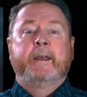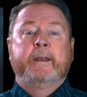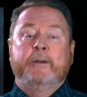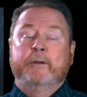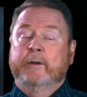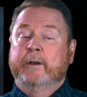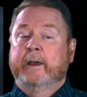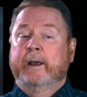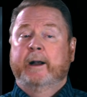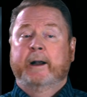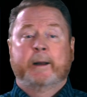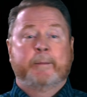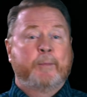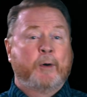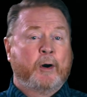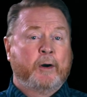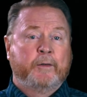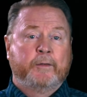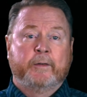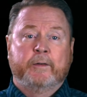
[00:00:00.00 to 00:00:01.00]
You can get it at
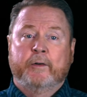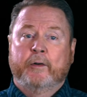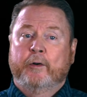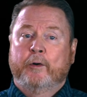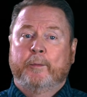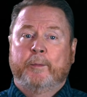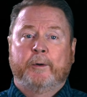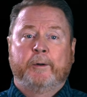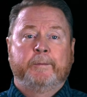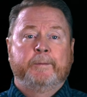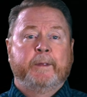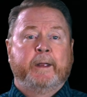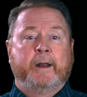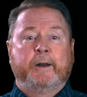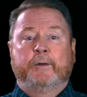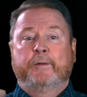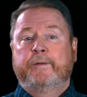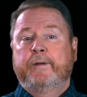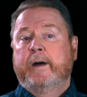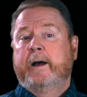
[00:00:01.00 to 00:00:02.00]
Barnes & Noble.
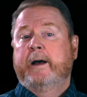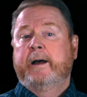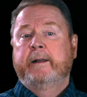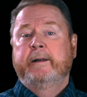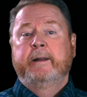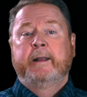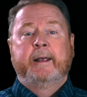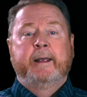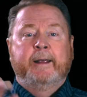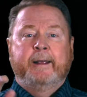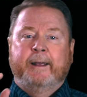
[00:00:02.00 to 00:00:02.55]
It's fun.